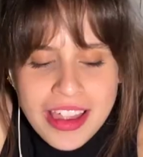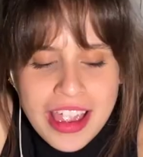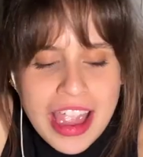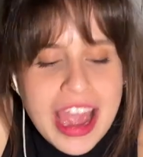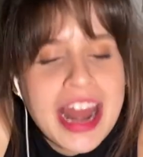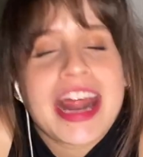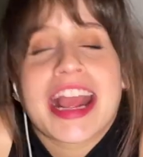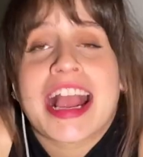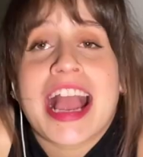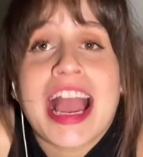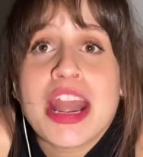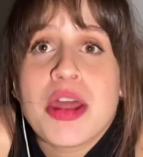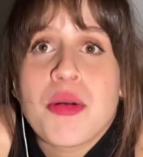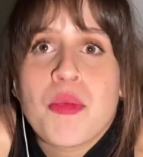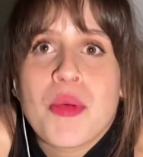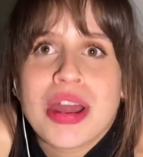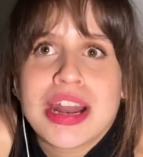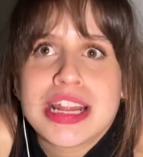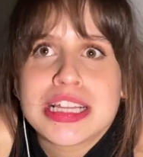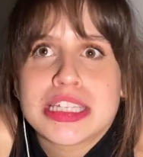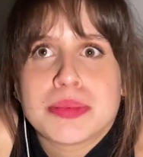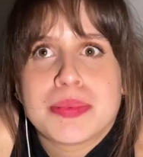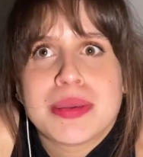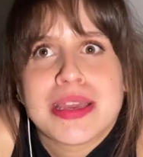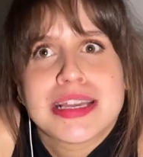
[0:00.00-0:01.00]
And I kind of want
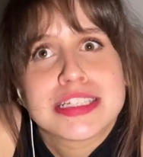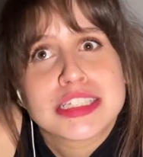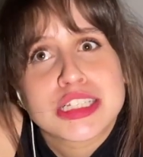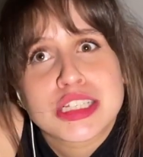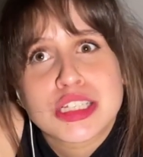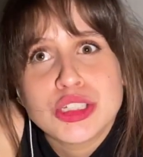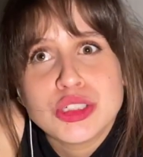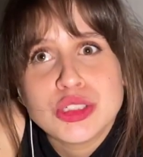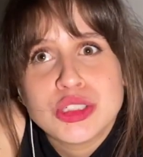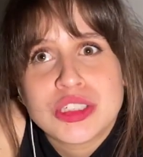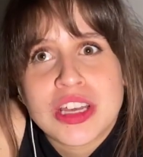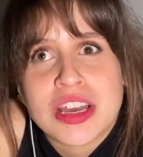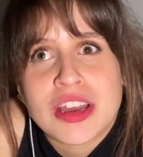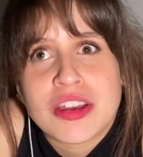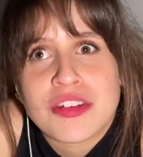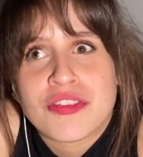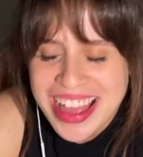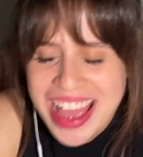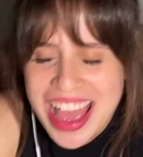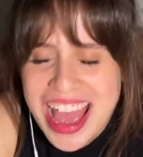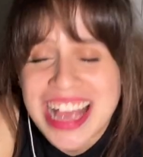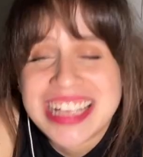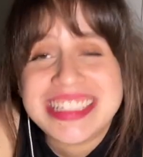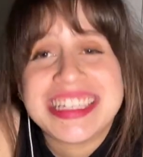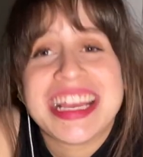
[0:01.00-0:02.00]
it to be exclusive,
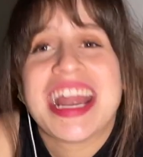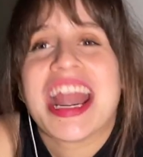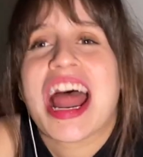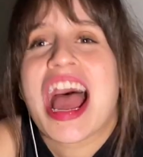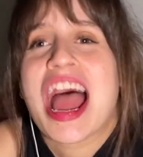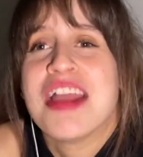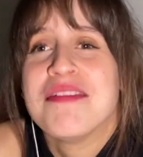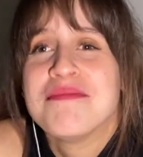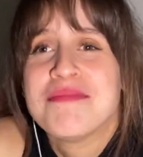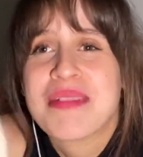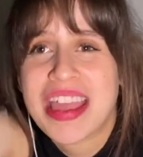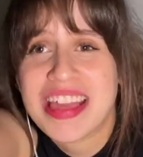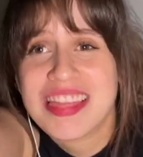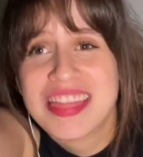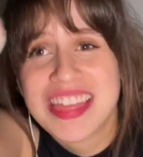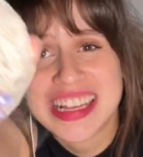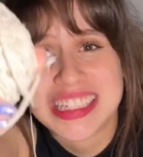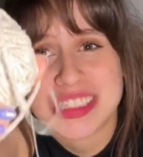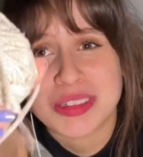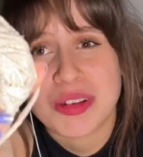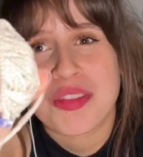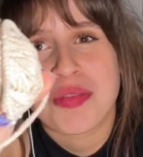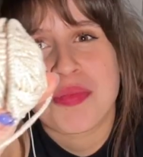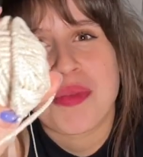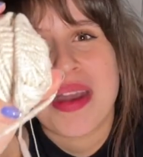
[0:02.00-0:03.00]
as in I made this
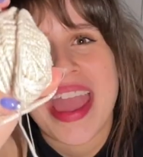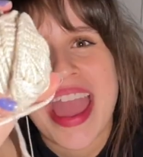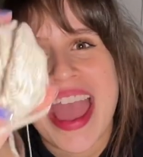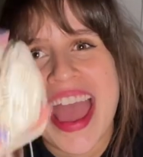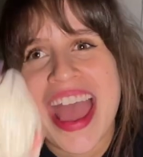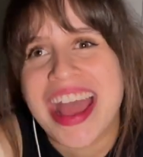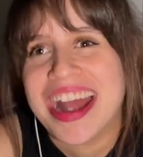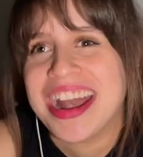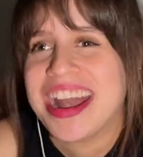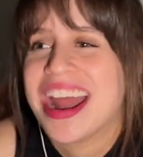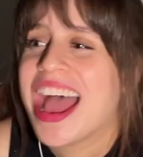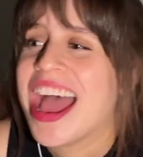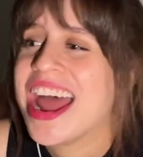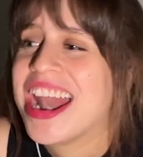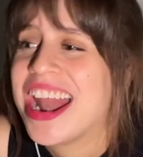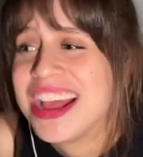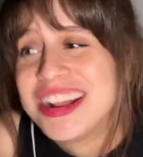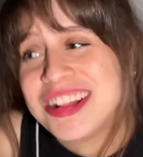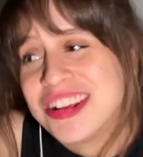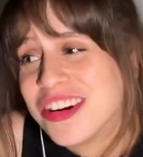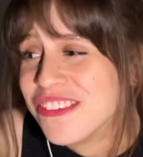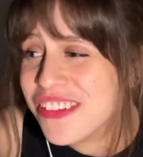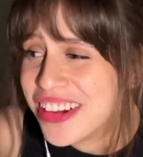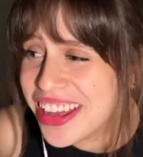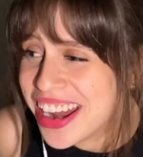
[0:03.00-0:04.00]
with my hand and I
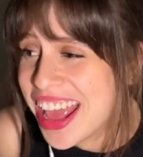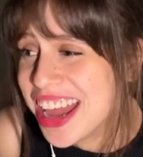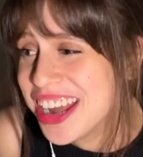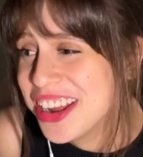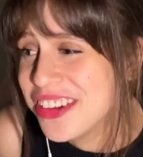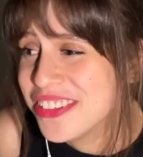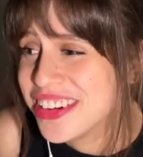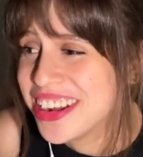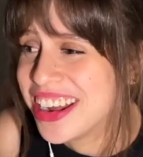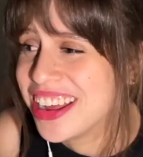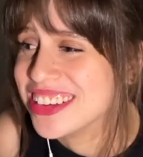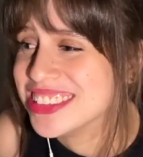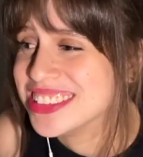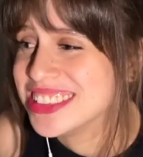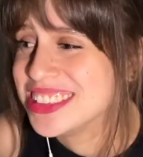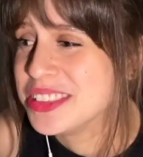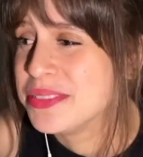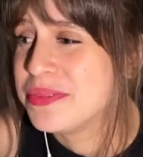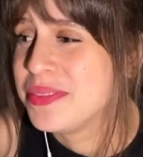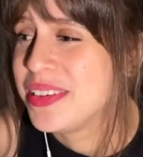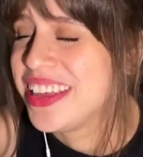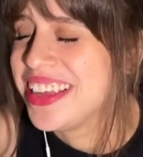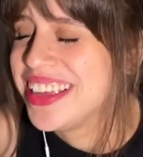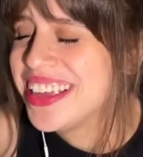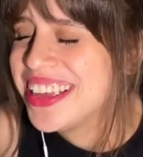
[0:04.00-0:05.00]
don't want anyone else to
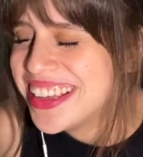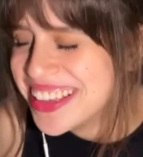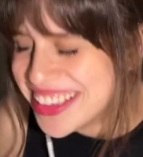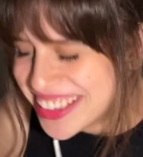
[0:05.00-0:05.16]
be